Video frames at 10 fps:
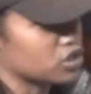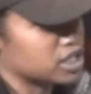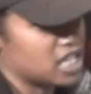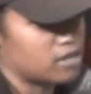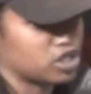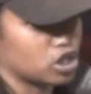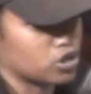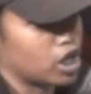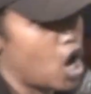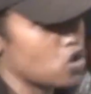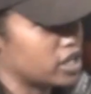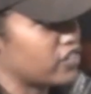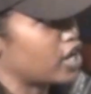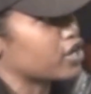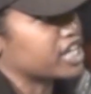these are the same children in
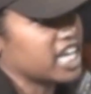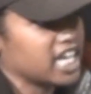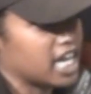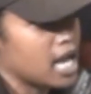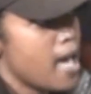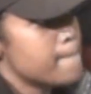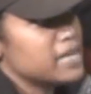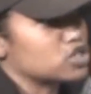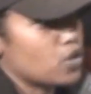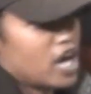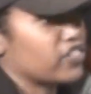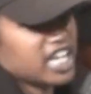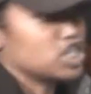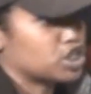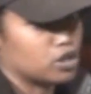Oakland that are getting mental
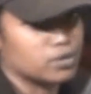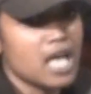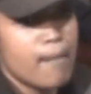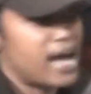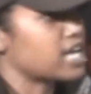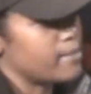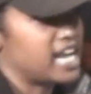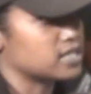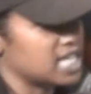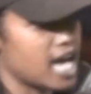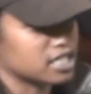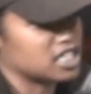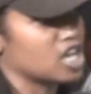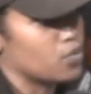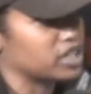health issues by coming
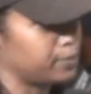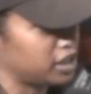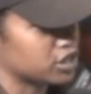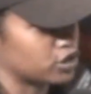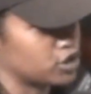outside and seeing what the police